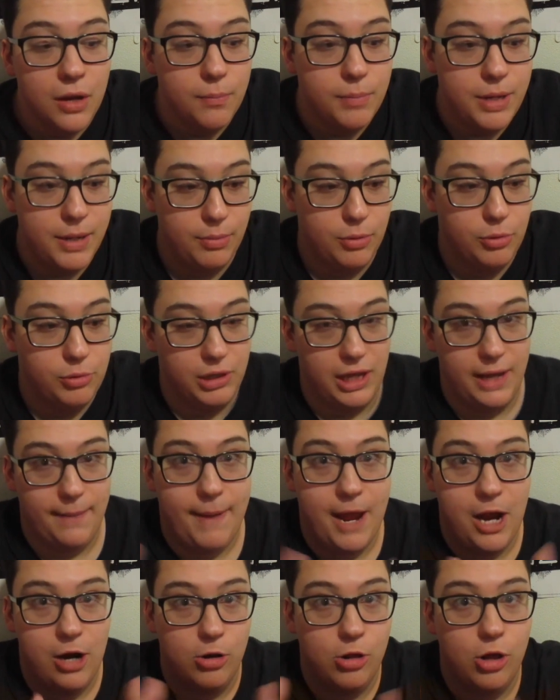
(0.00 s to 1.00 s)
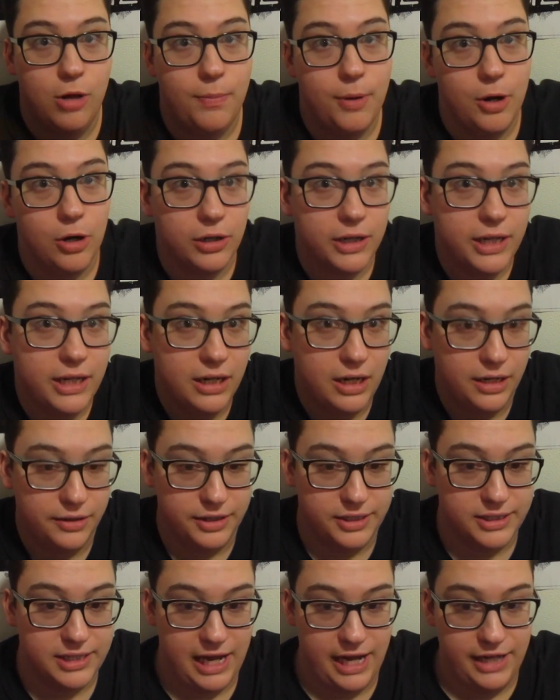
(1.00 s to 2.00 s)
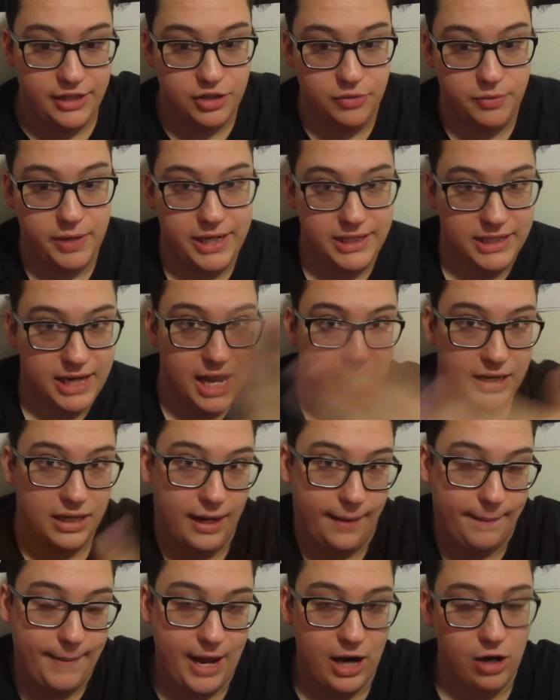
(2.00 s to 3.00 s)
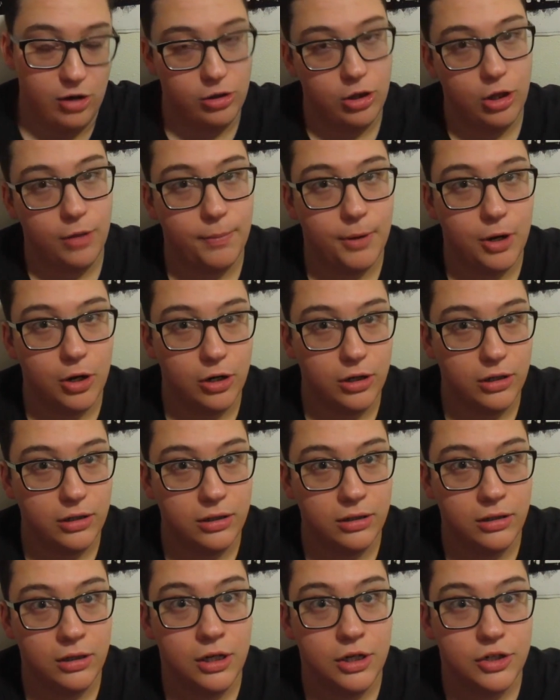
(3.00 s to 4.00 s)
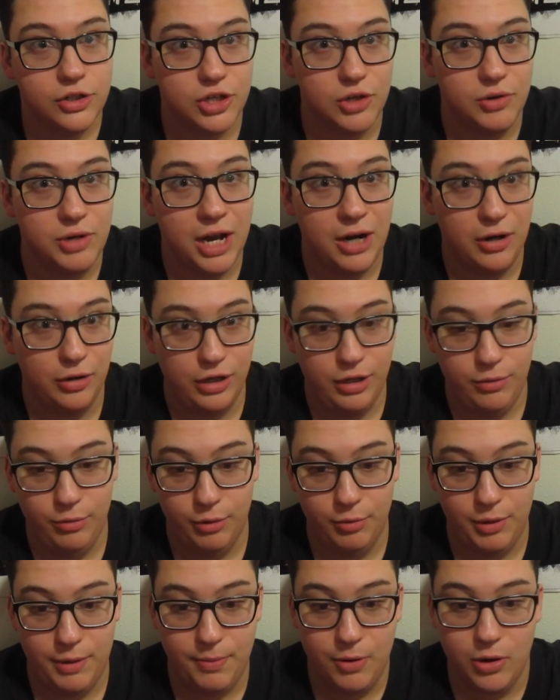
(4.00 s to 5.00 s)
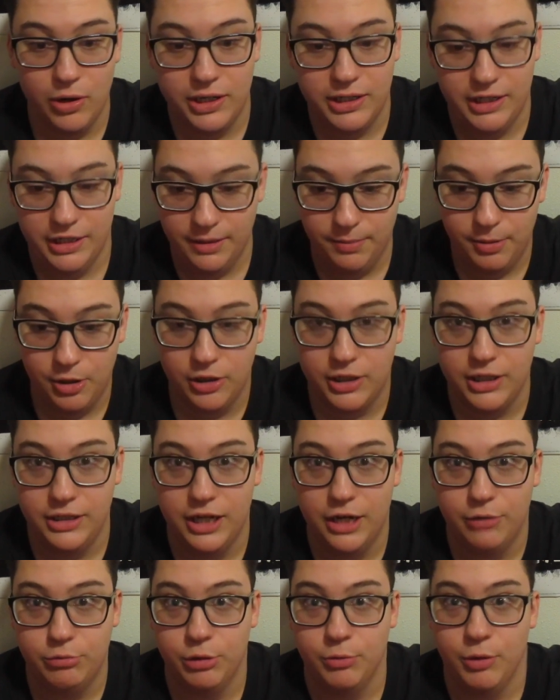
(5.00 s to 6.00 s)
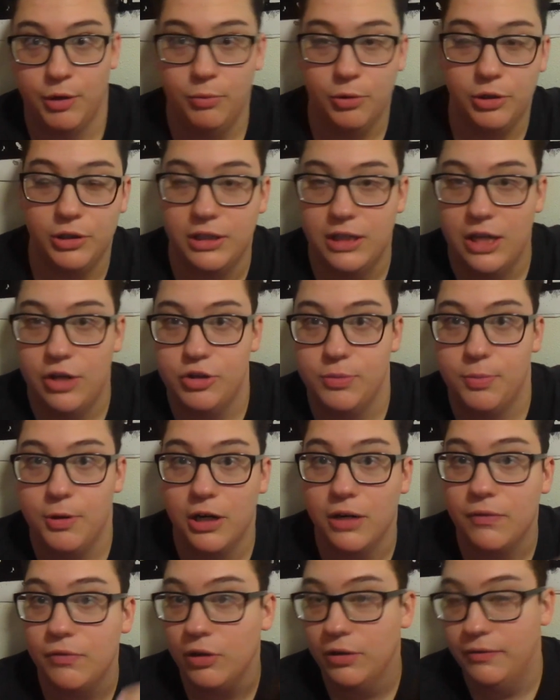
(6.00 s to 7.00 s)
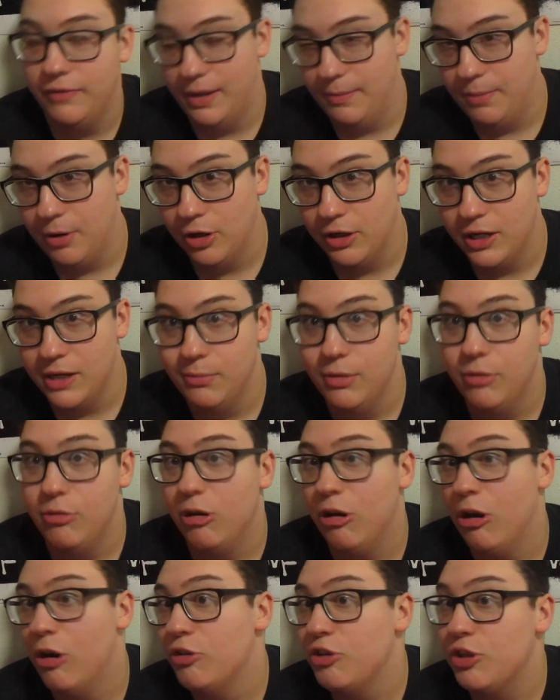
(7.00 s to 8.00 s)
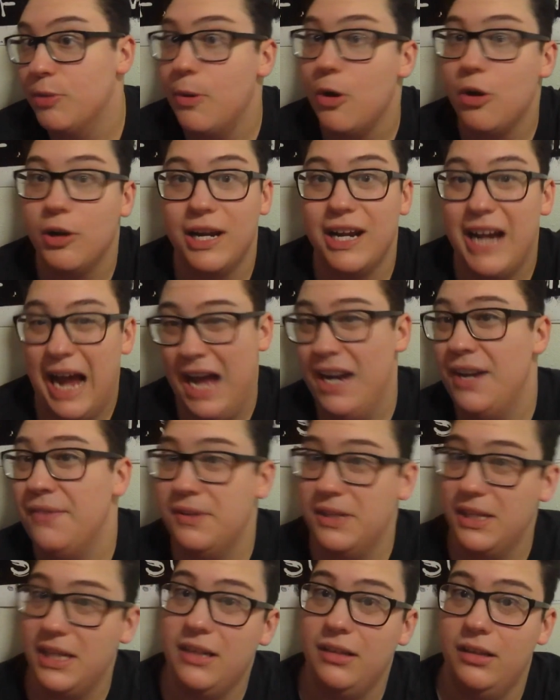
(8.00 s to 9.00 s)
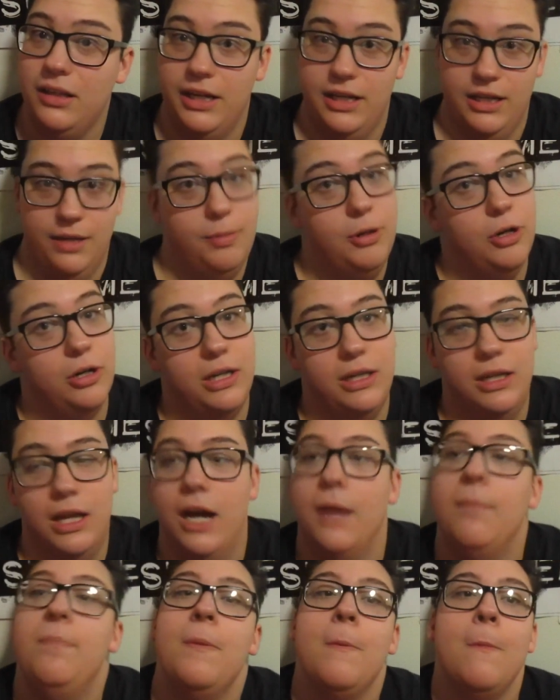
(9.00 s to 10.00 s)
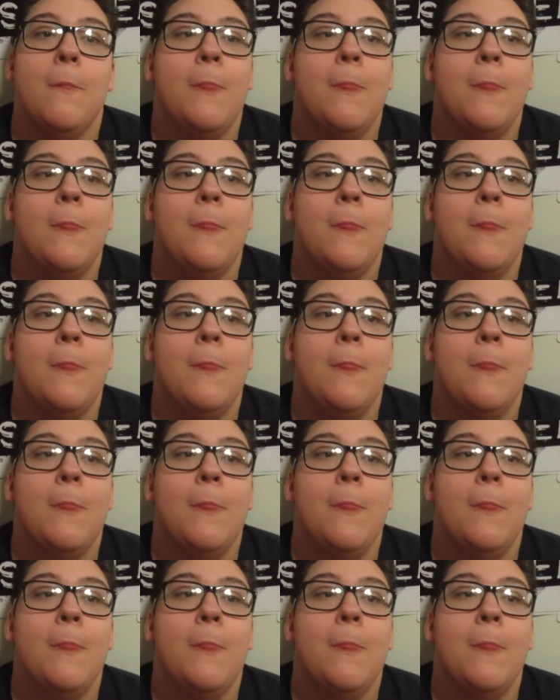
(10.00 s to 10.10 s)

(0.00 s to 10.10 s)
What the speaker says: people were like parallel parking on the side, so we had to kind of like parallel park. So not only were we parking in a parking lot where we weren't allowed to park for event parking, but we were also parking kind of illegally in the parking lot.